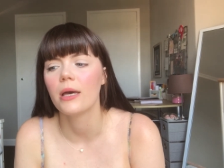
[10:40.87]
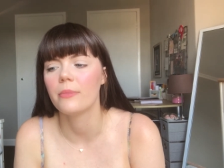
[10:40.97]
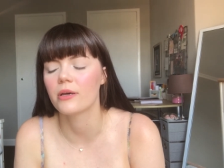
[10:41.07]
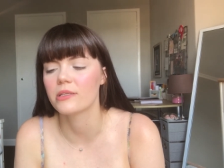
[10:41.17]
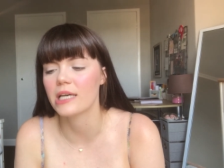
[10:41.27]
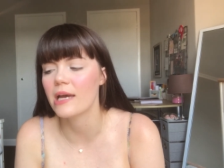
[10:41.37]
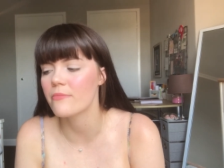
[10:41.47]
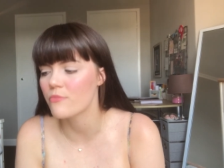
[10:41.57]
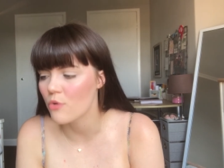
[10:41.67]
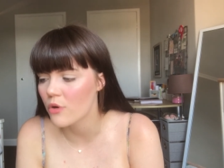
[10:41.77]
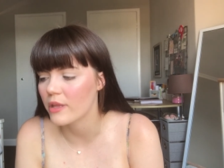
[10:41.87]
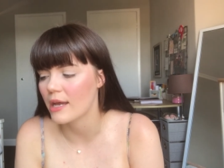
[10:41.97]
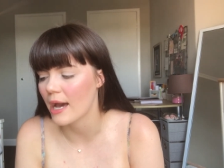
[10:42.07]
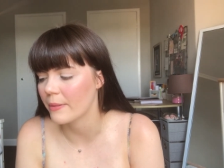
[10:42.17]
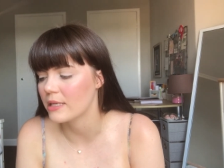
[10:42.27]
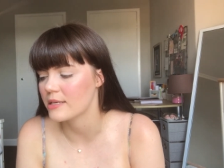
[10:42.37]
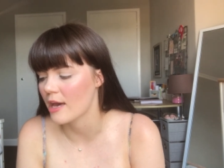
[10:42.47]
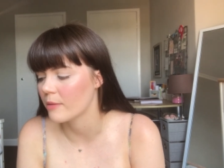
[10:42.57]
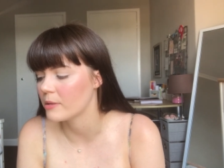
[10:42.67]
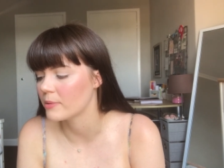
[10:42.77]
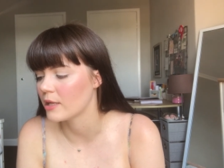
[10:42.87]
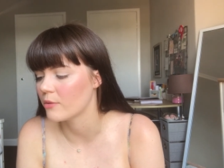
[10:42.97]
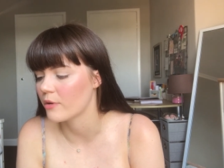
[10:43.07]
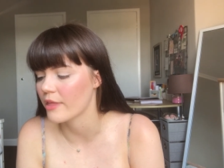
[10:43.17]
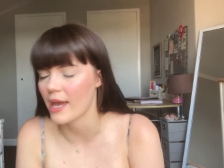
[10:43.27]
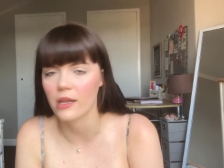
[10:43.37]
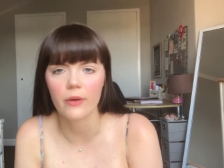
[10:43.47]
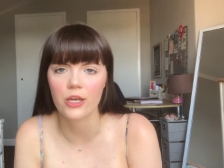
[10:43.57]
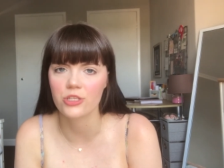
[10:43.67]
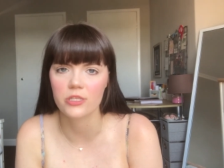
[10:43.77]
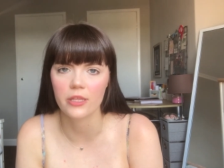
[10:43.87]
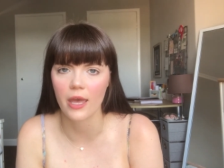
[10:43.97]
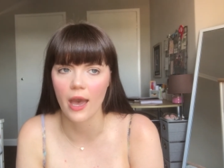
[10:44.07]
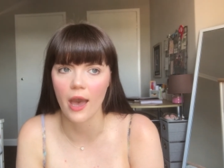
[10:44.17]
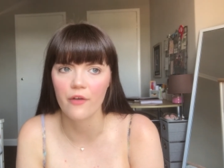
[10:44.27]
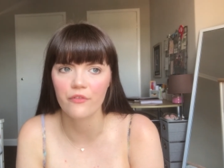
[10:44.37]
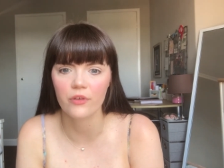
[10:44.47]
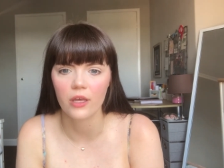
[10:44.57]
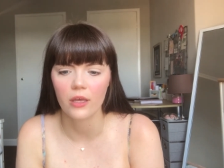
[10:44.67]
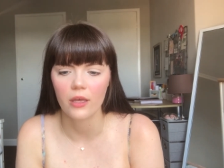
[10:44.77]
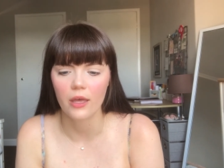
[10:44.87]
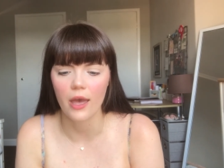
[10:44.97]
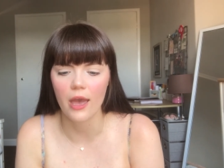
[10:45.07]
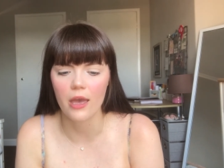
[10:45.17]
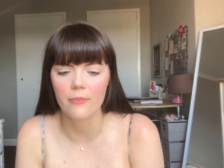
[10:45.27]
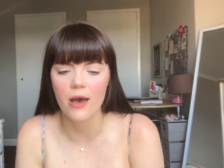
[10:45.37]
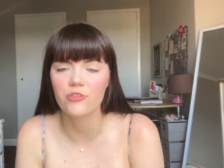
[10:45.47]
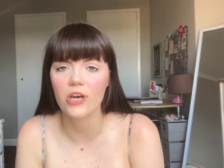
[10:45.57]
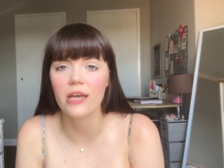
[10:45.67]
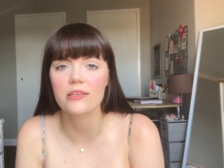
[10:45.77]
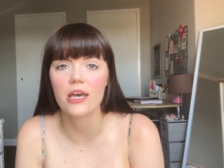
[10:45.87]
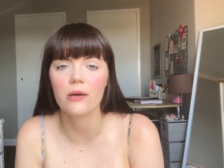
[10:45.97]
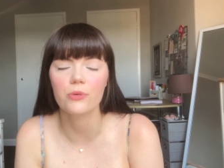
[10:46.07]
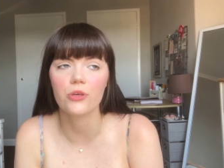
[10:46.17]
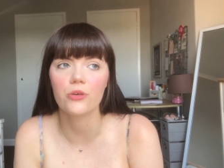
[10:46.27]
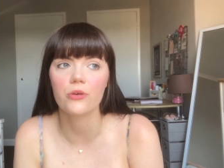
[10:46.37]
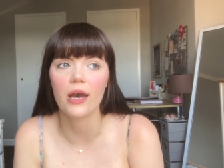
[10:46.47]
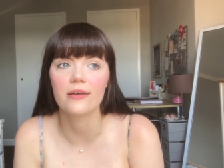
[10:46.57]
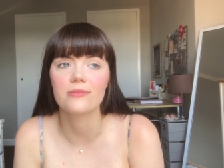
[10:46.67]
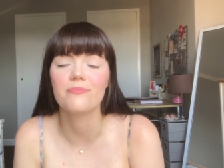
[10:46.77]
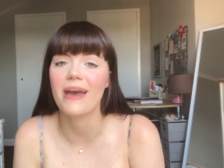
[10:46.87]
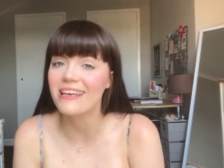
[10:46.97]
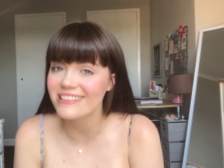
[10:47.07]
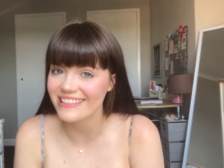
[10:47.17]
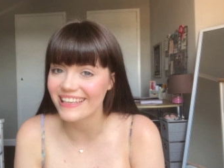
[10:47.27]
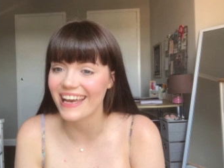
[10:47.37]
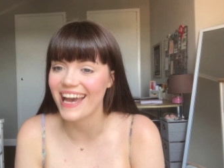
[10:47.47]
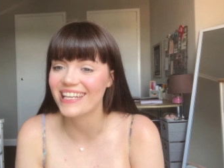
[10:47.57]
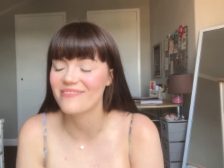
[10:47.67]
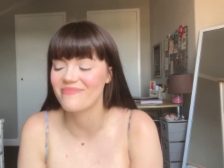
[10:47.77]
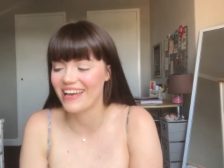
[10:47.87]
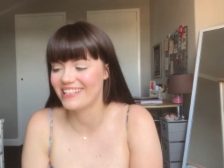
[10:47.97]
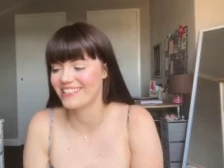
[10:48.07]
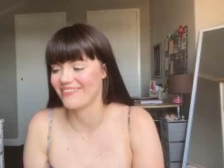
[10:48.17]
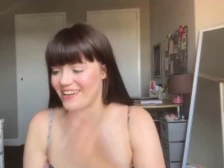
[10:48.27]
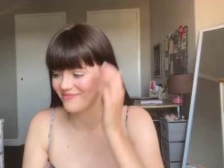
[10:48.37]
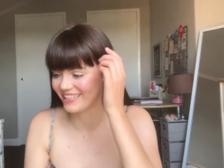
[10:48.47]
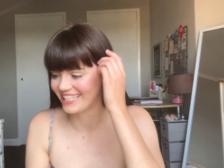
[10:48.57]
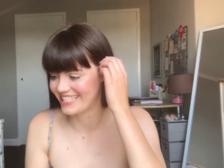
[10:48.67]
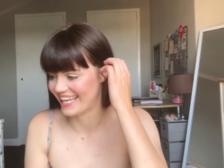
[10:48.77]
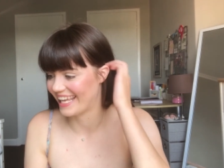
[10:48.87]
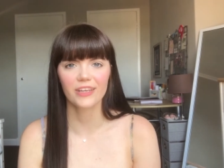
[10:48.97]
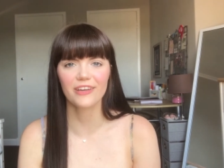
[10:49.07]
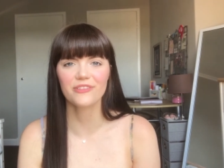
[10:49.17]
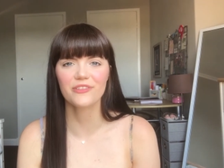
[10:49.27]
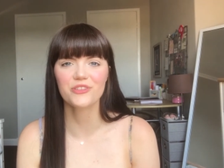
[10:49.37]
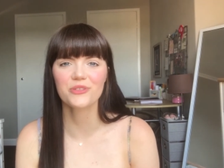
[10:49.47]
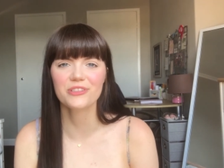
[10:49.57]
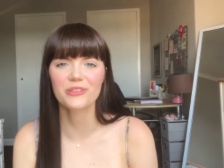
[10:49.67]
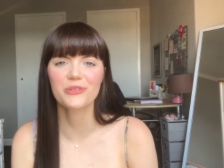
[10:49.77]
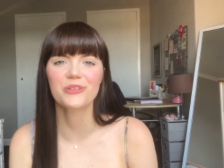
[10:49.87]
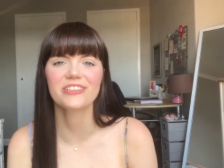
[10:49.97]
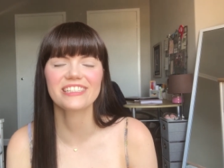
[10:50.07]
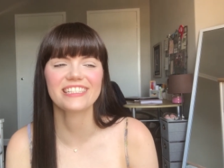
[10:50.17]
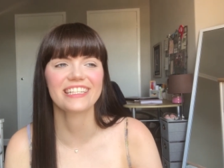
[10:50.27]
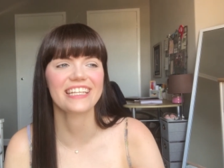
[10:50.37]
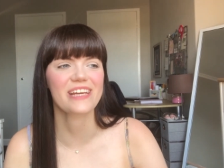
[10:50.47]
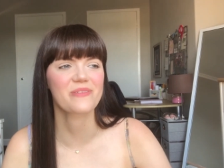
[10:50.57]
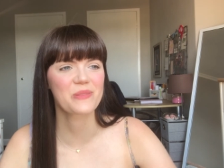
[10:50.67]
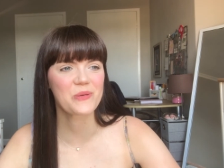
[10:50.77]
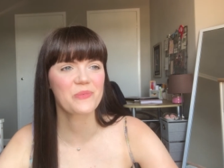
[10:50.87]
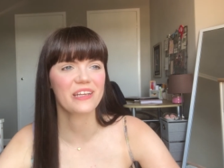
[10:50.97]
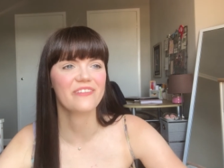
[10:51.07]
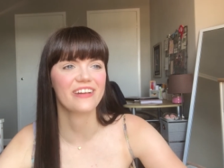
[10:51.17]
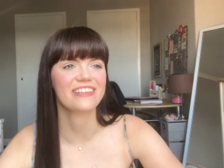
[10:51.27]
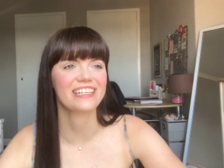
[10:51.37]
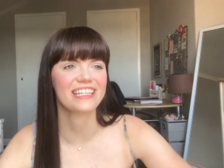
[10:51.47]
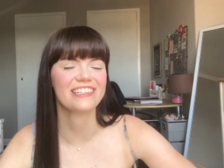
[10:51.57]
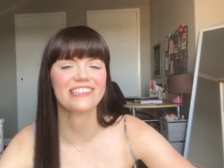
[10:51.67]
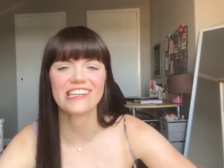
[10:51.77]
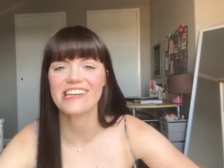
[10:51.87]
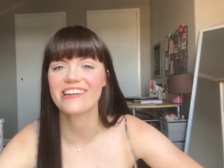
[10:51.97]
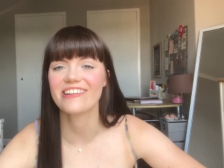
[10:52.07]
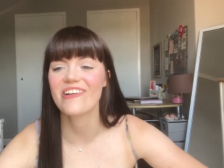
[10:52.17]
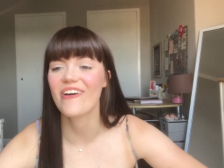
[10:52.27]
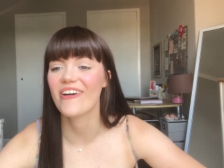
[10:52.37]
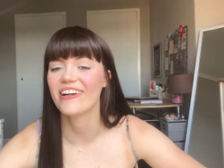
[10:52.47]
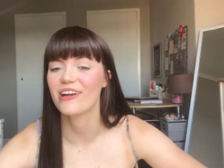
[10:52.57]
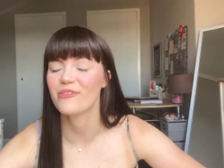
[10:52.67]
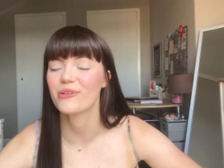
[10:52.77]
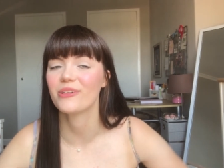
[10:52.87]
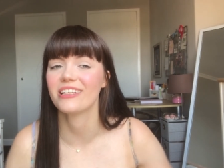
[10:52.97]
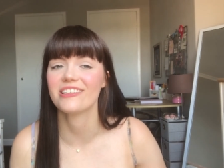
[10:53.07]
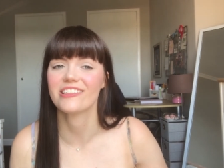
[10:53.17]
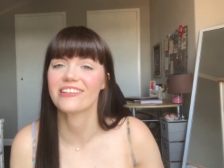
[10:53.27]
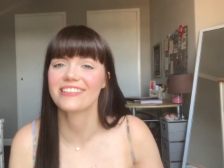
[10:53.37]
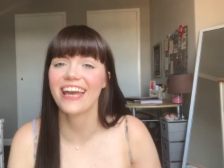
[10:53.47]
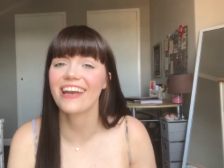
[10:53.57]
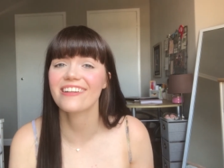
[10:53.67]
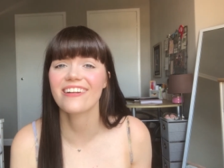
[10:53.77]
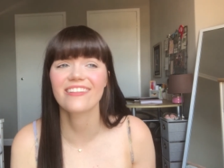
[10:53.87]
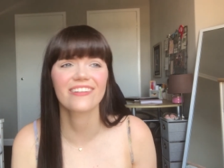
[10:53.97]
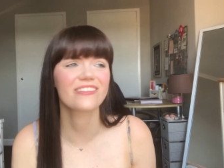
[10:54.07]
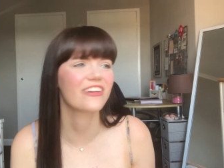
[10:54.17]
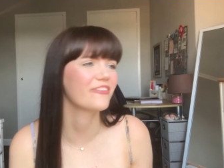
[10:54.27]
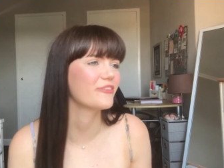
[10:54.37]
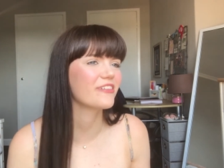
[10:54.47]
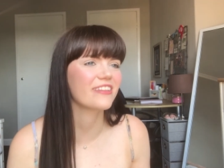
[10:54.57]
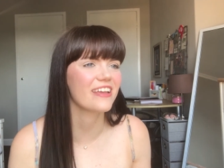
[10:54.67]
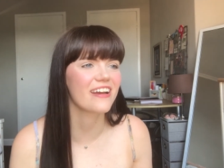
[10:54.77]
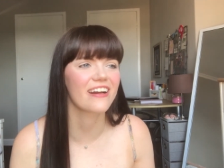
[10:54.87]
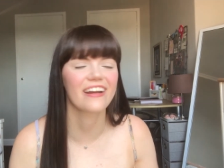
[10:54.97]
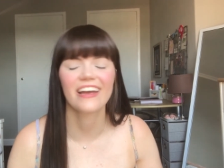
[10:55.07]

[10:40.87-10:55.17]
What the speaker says: because I am more than happy to help people out with any questions that they have. I'll try to help you as best as I can and best to my ability. If you've chosen a course to study with the Open University this year, or if you're going into your second year, third year, fourth year,